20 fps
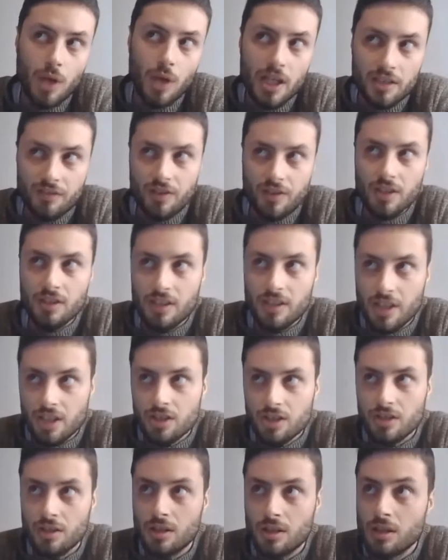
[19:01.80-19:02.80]
wide field
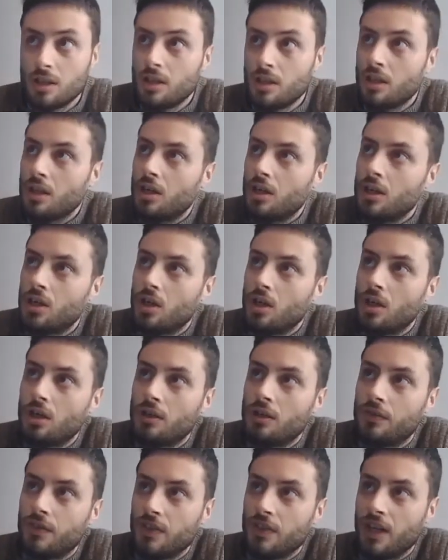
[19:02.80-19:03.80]
nature
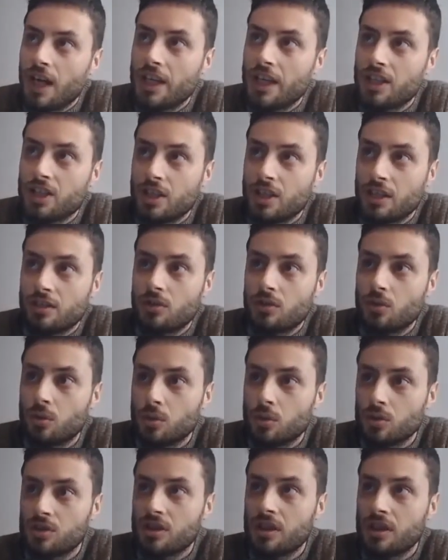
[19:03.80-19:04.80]
of light sheet,
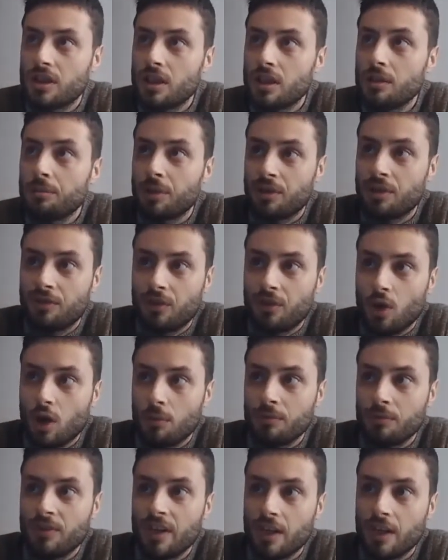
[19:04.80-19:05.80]
to still
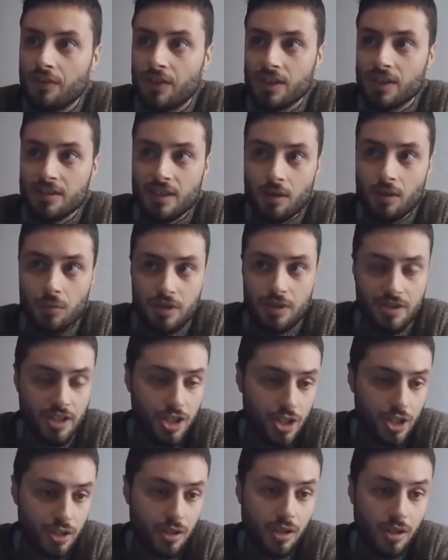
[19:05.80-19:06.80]
perform very fast
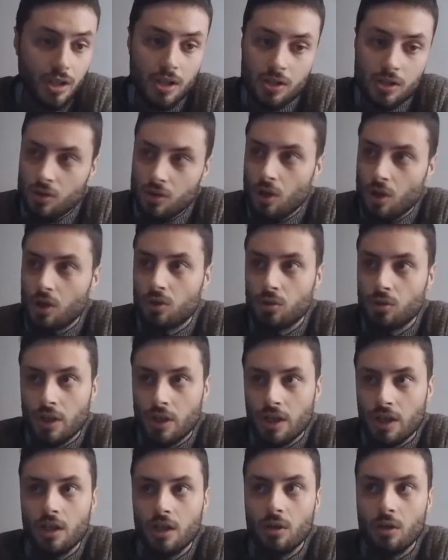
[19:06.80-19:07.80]
acquisition, so to
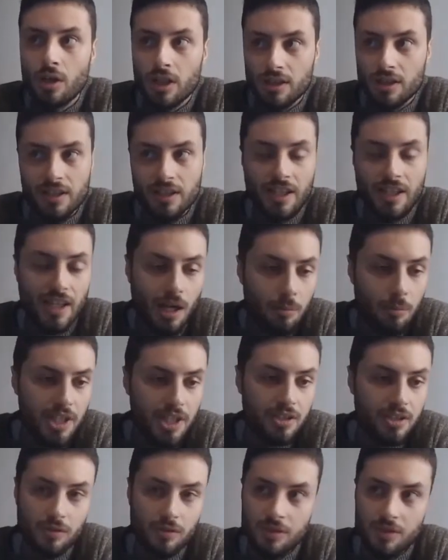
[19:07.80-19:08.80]
really look at the
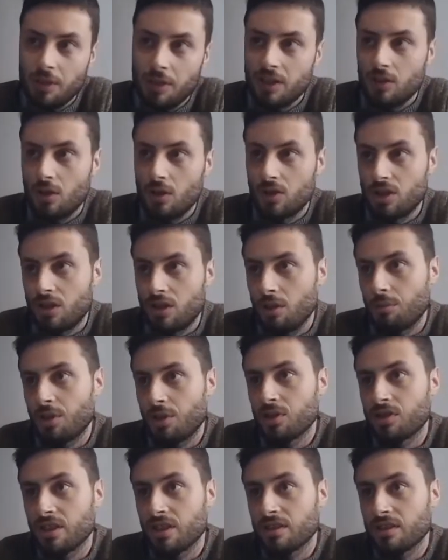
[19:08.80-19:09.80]
dynamics of the biological
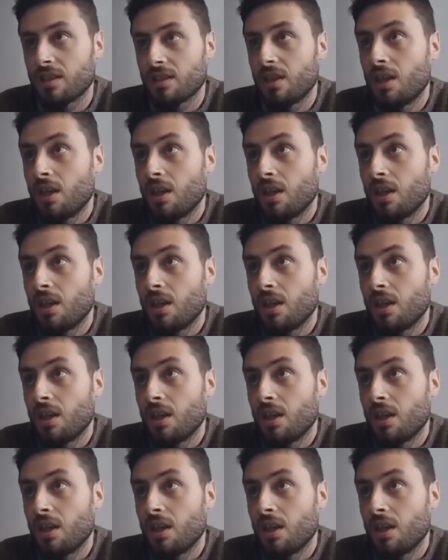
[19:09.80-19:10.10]
process.